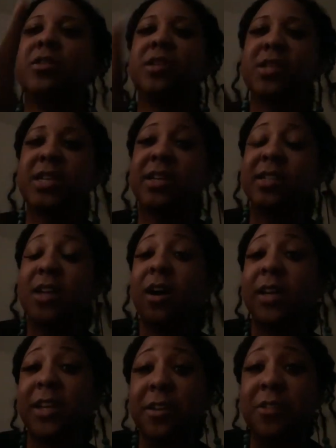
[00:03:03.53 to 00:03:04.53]
the
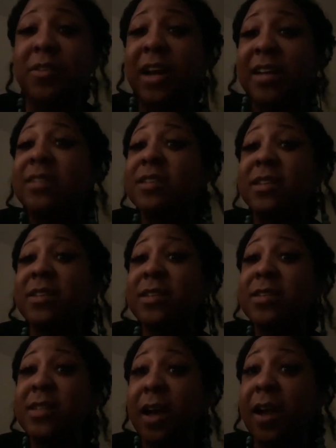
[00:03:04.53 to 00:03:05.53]
TikTok and you guys can
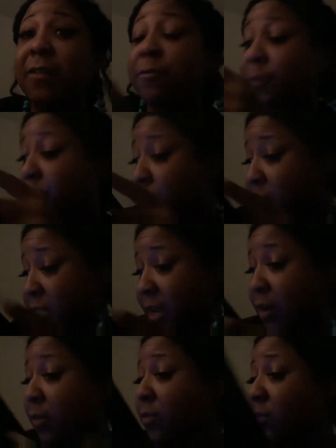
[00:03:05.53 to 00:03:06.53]
decide for
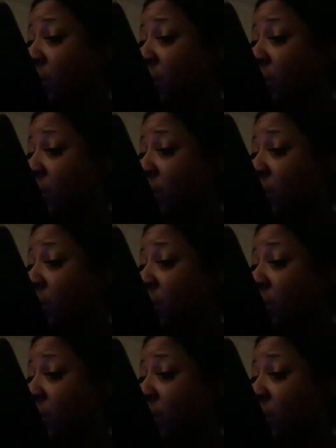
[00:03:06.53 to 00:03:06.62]
yourself